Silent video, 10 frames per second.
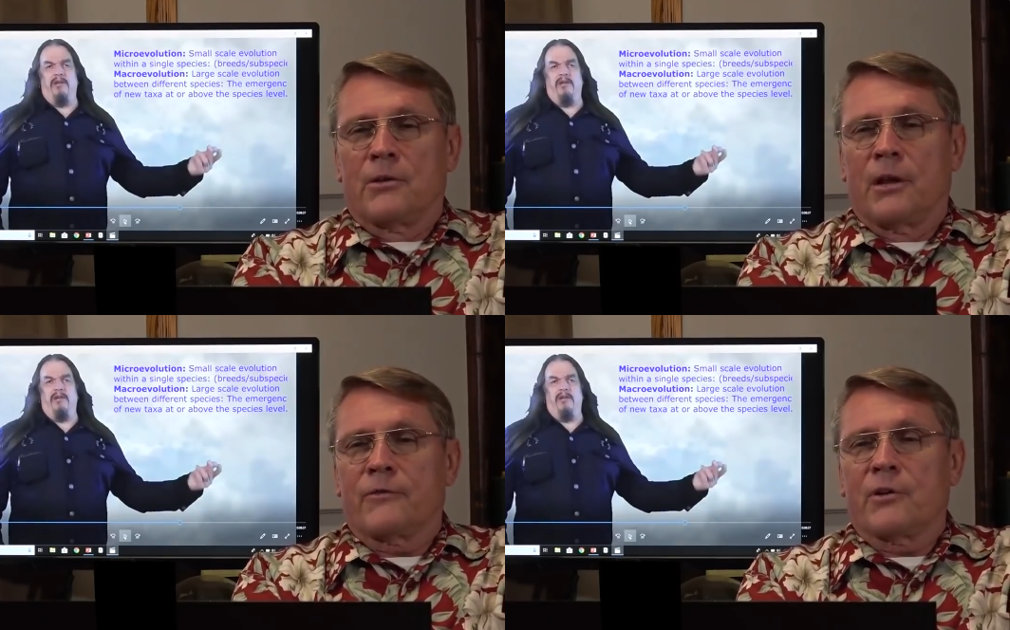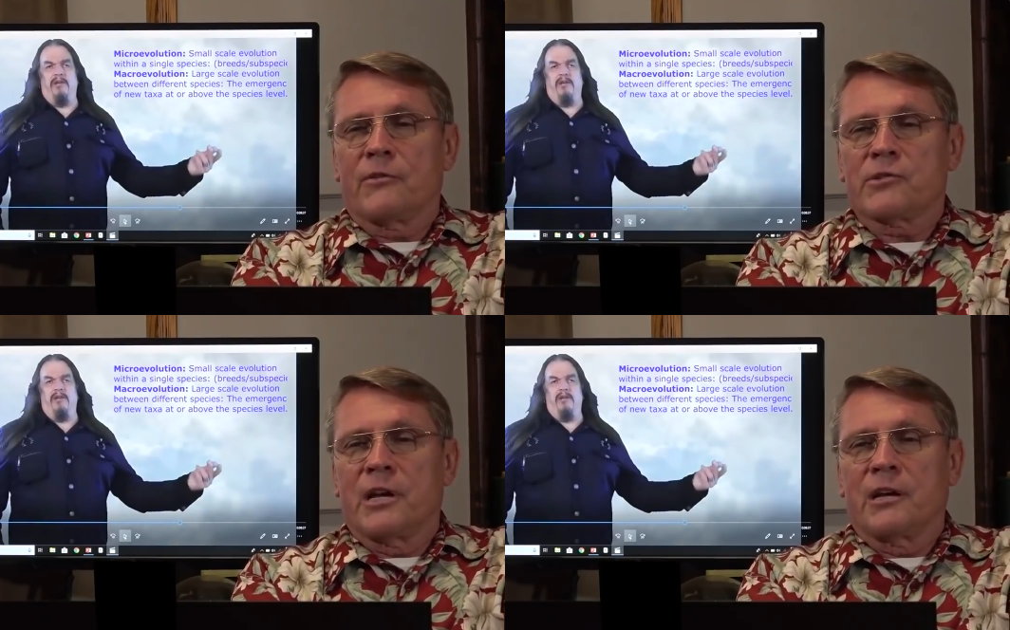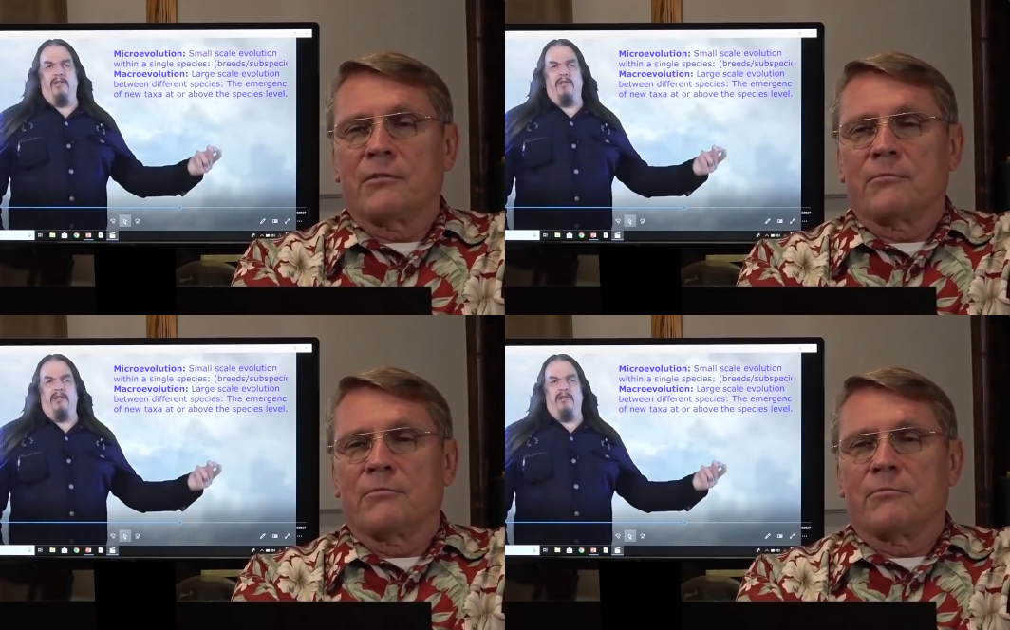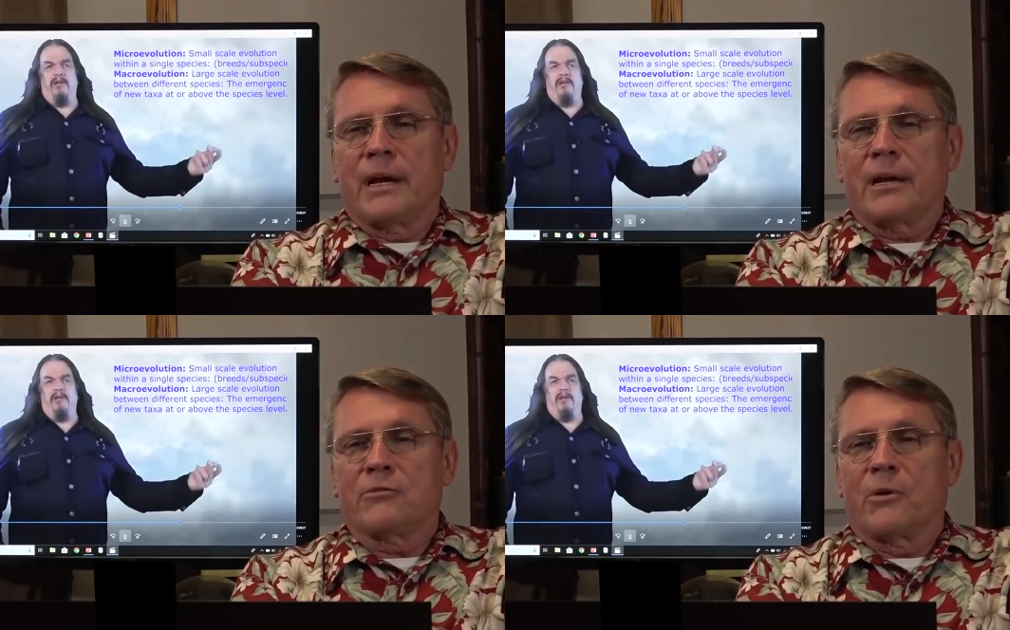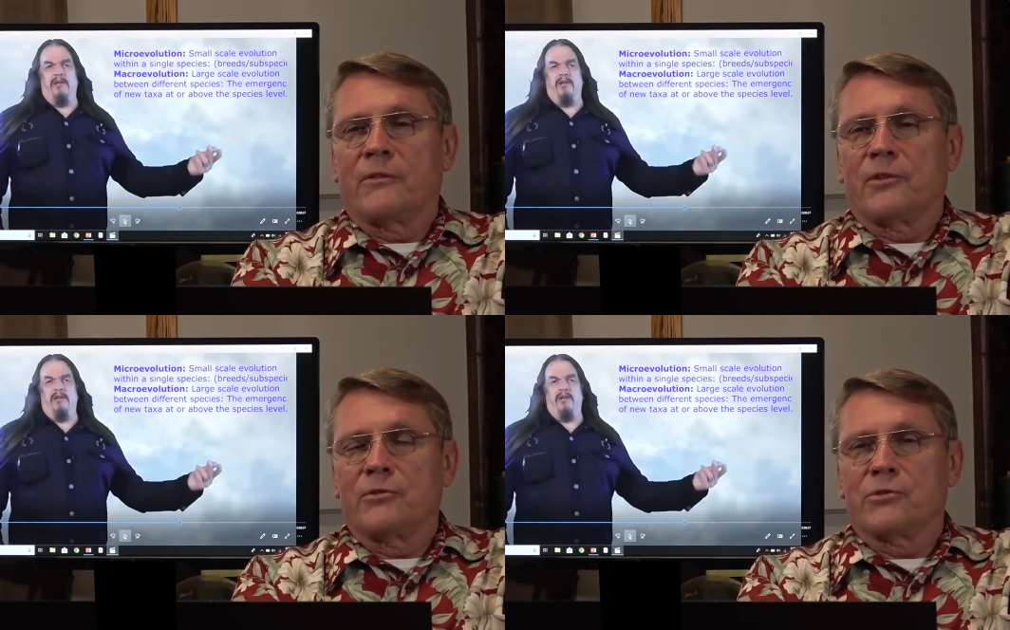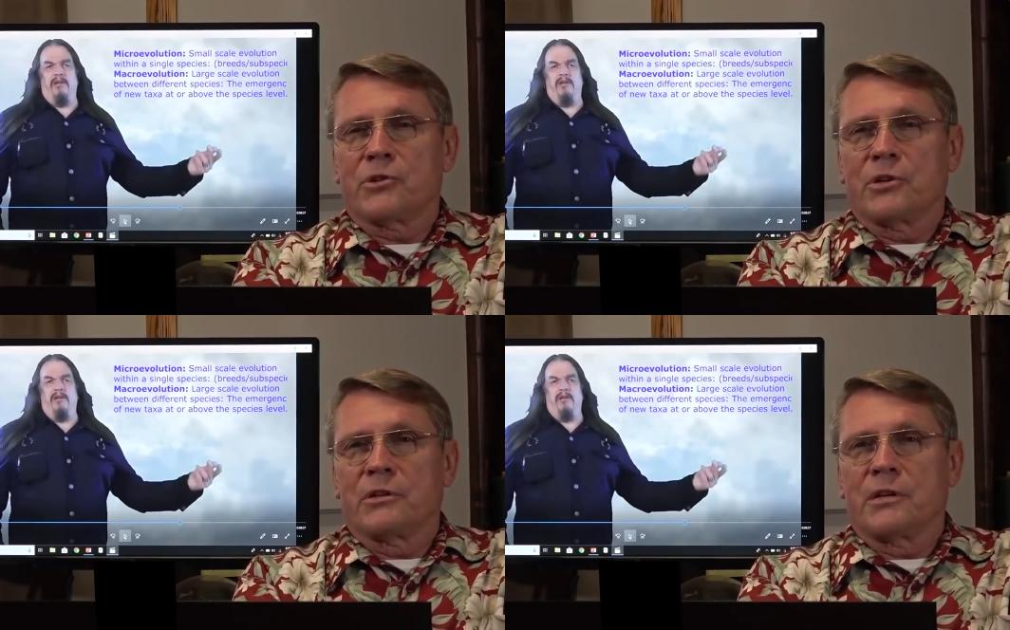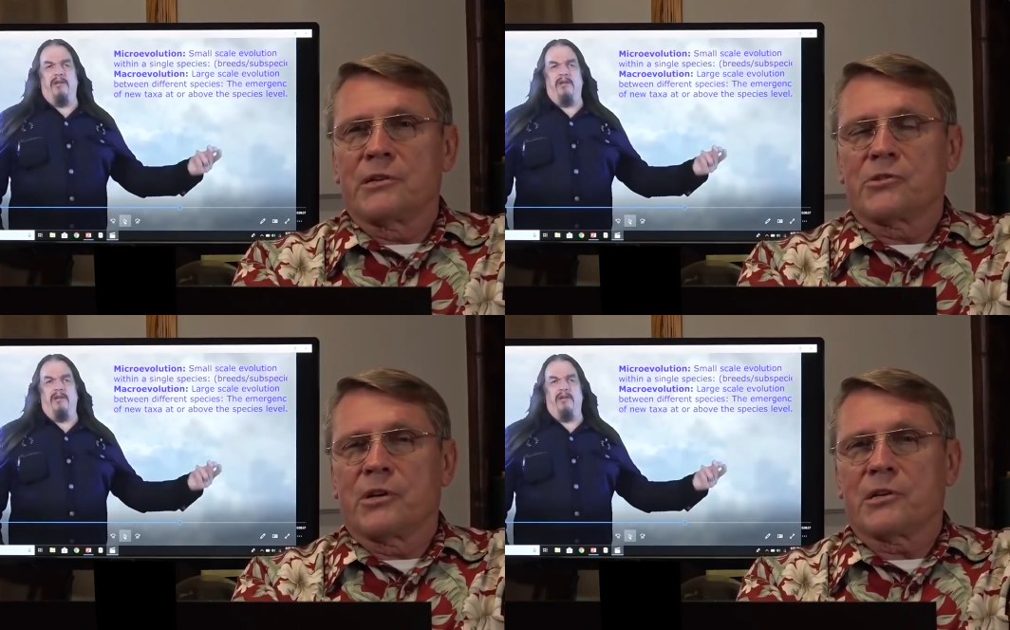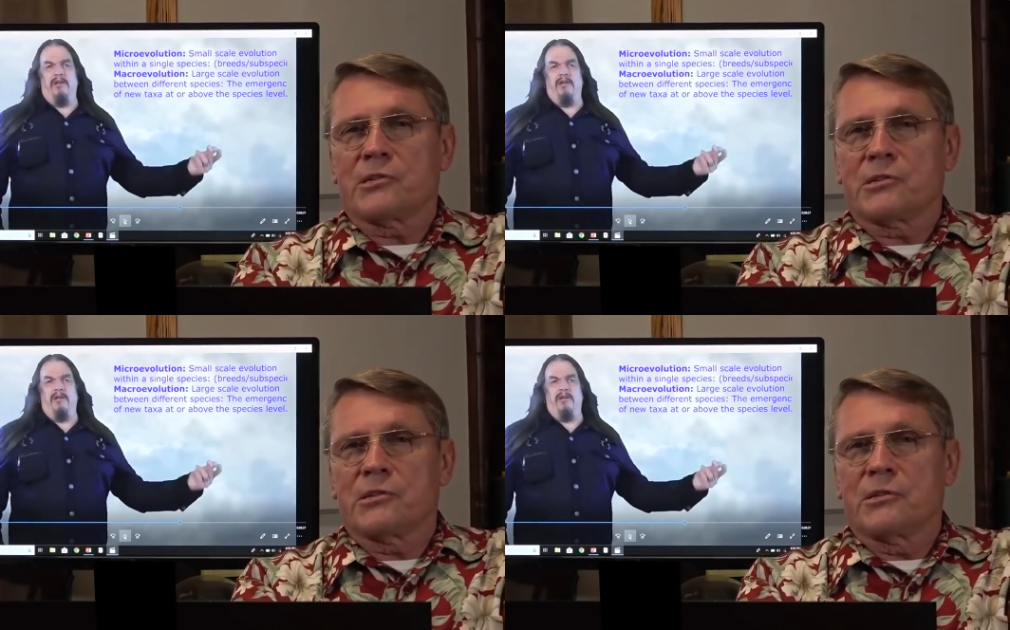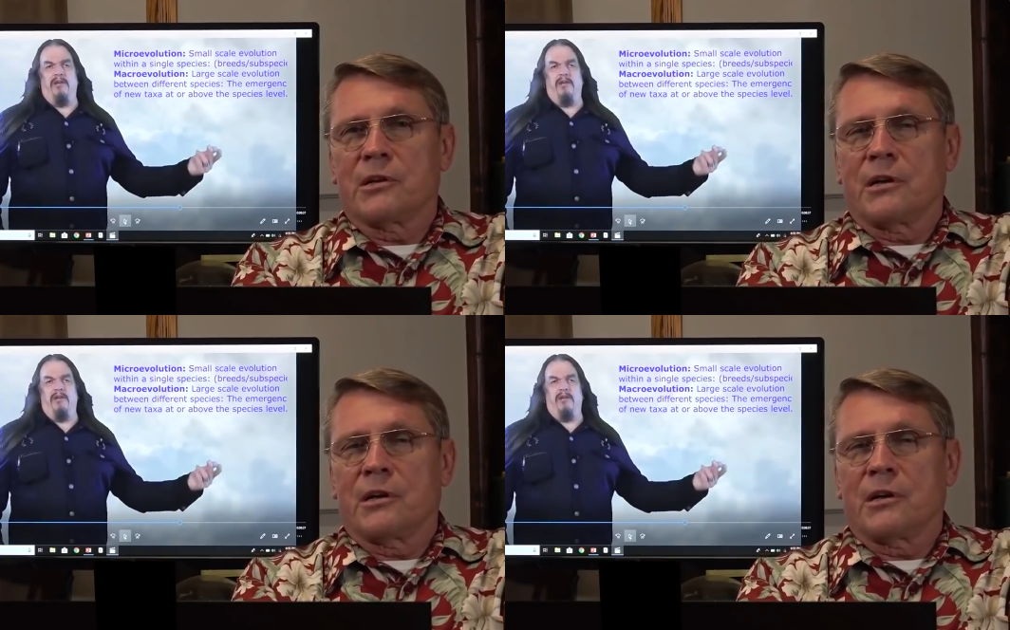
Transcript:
Speaker 1: you left off saying microevolution is just,